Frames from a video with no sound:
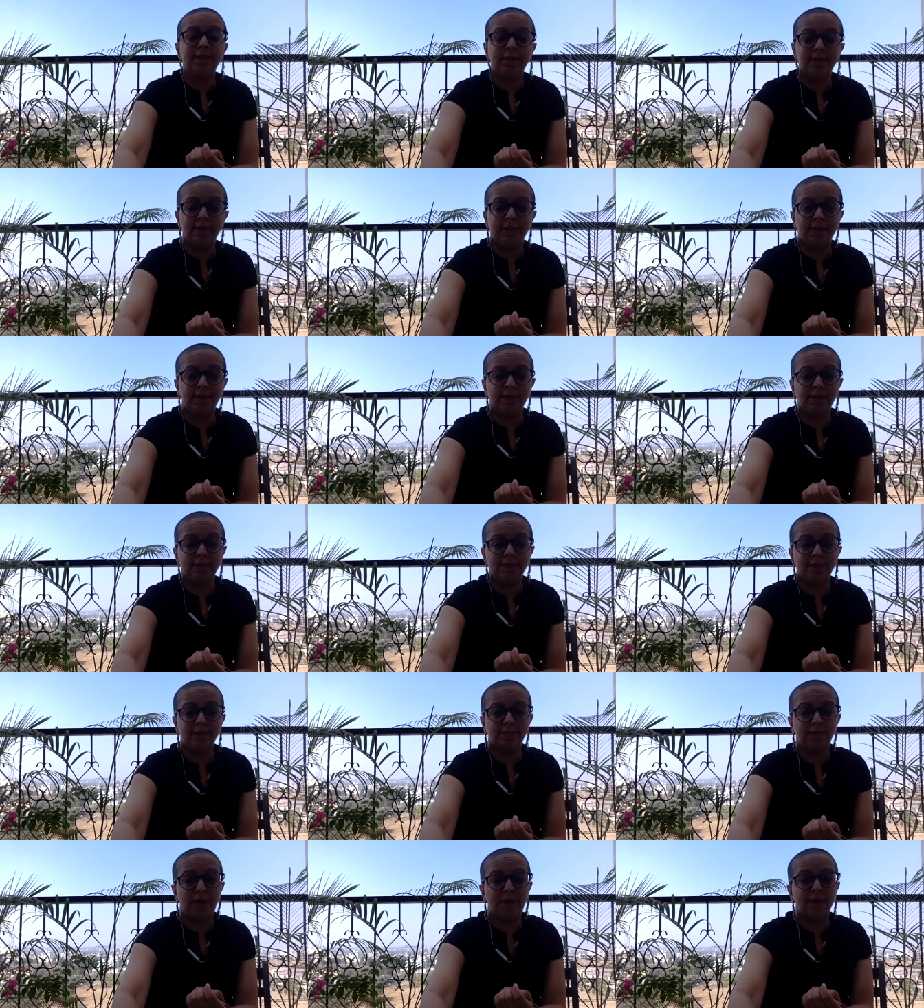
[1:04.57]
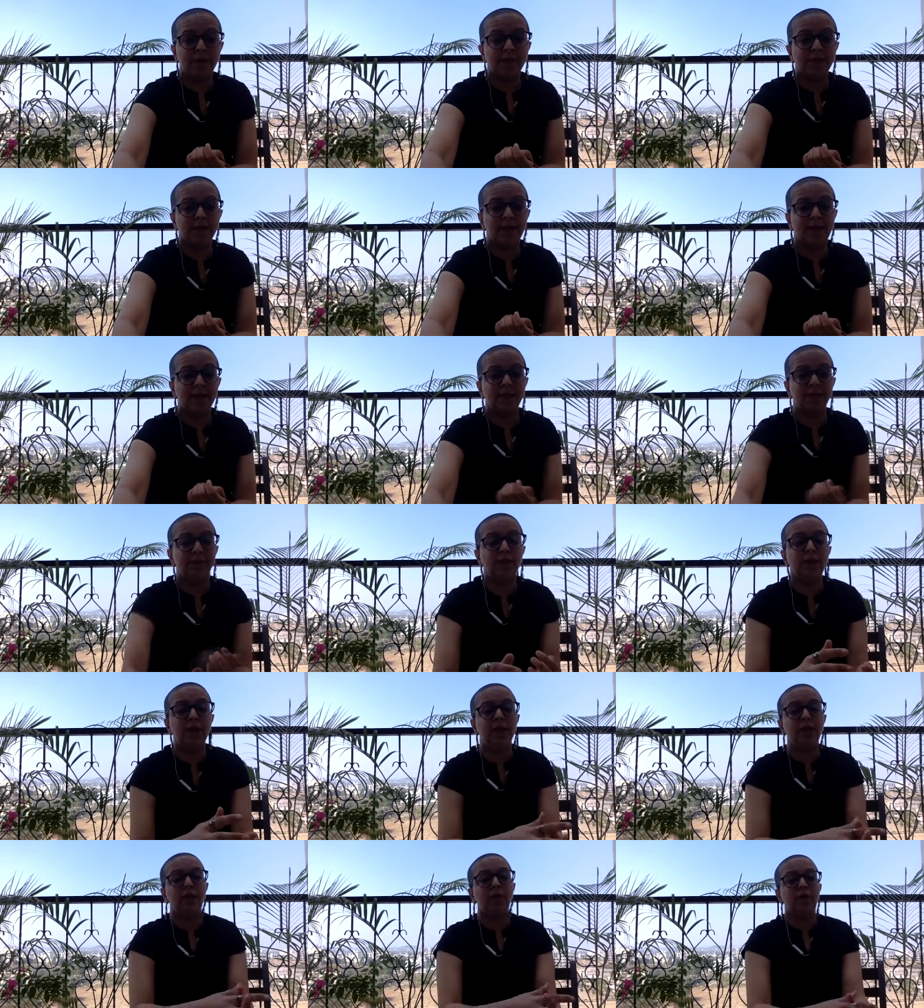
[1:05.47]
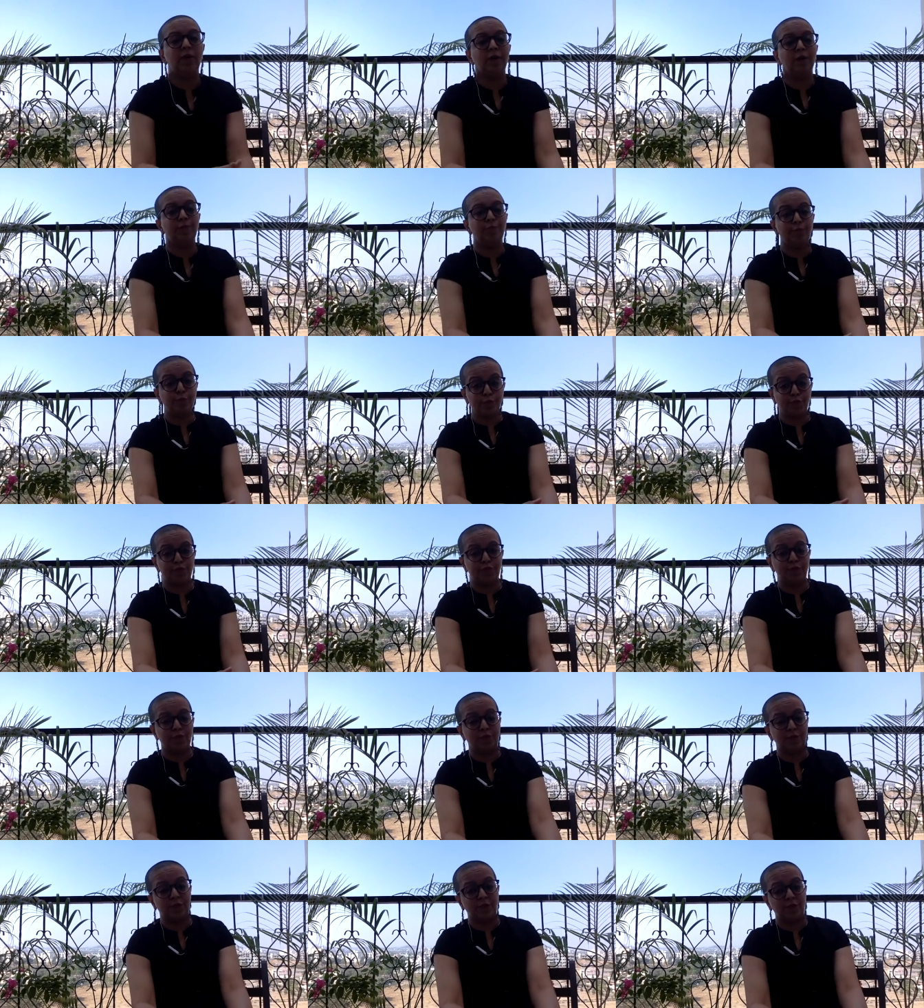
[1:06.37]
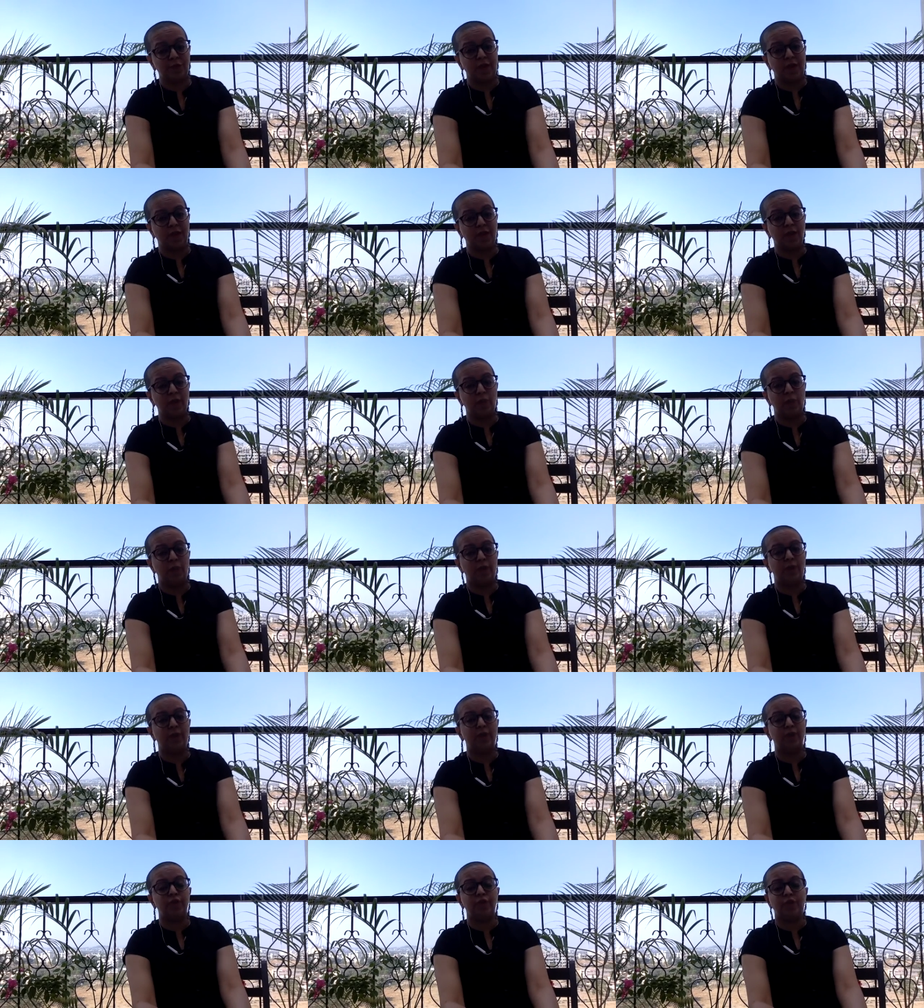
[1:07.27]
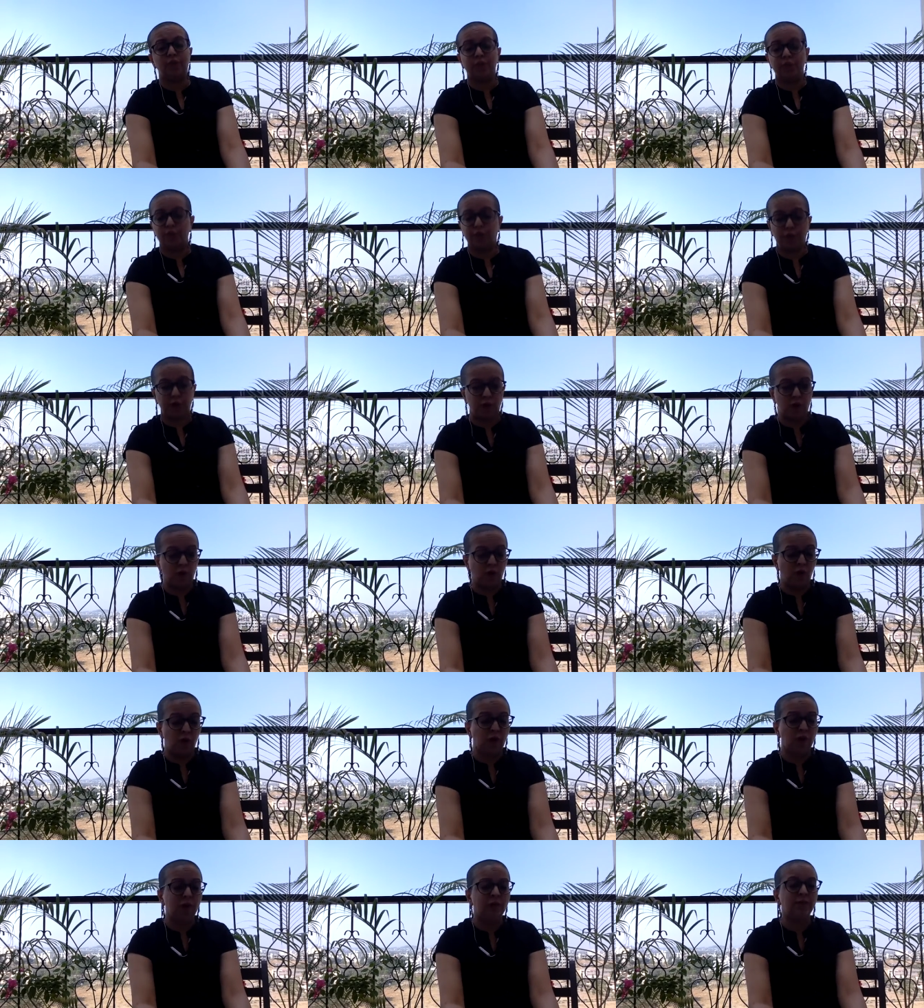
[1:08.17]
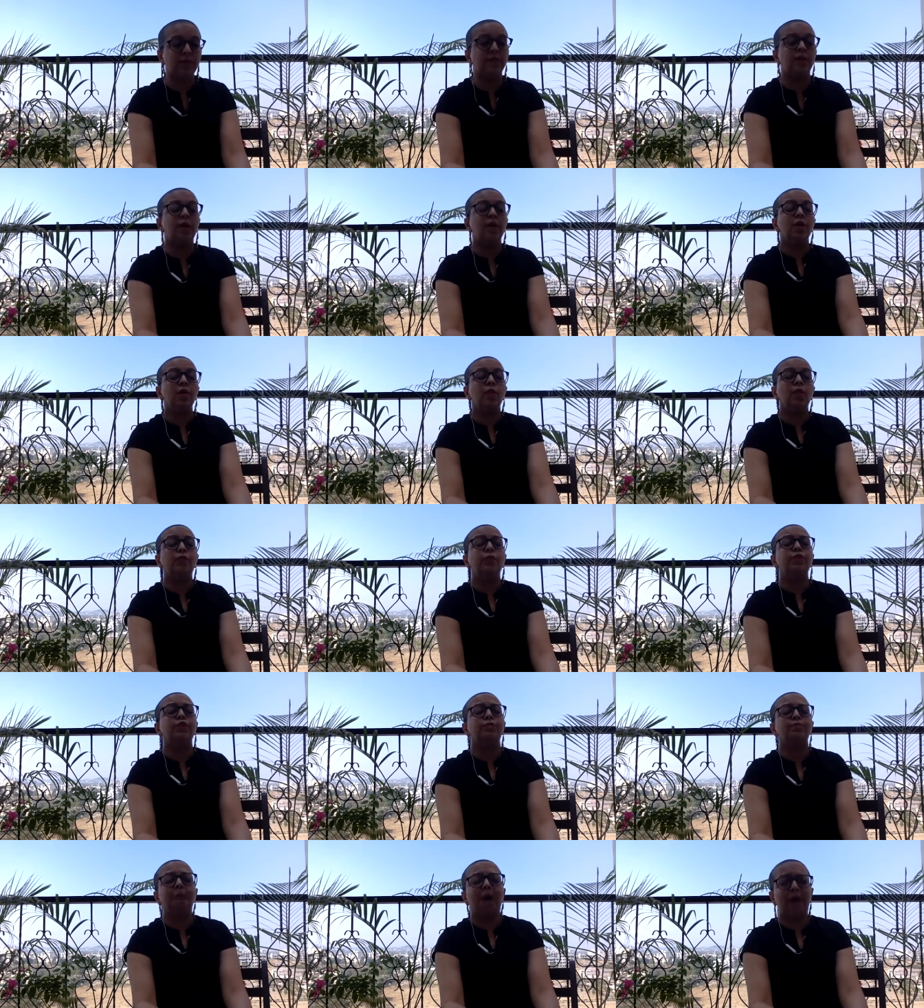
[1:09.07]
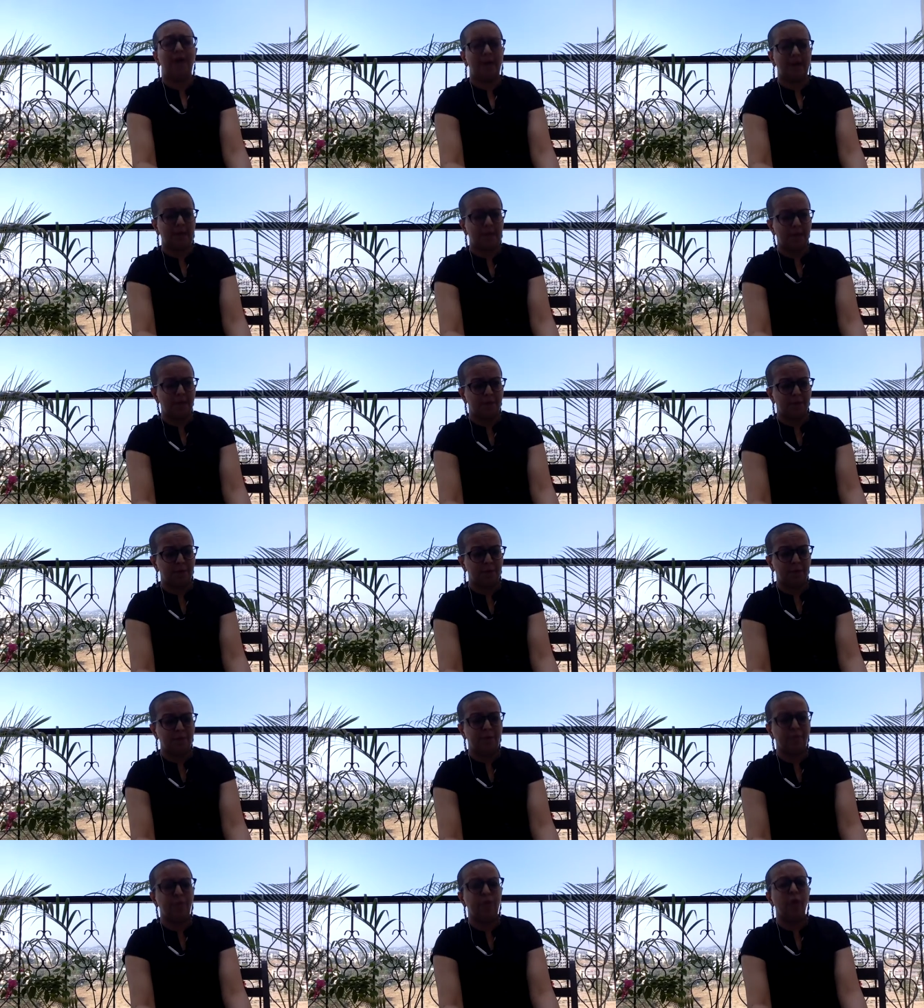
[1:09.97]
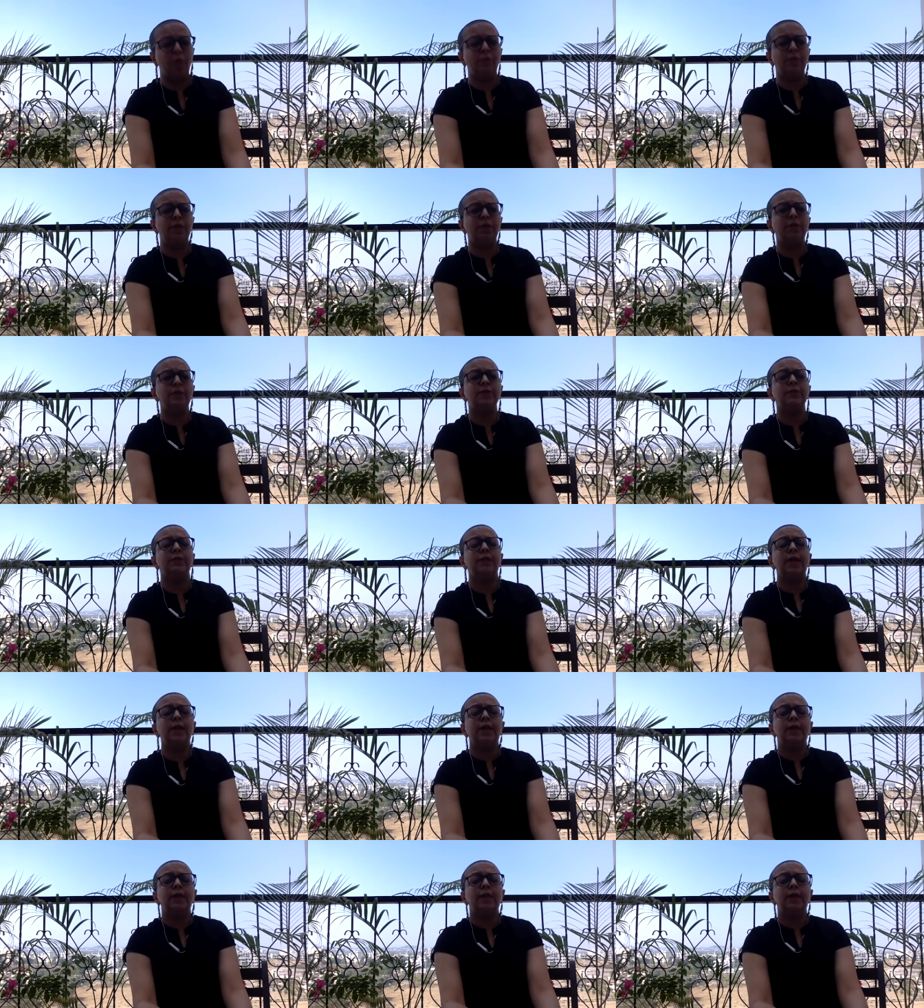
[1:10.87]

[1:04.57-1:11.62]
in the recent past has been uh, pushed to the brink with the changing laws which banned animal performers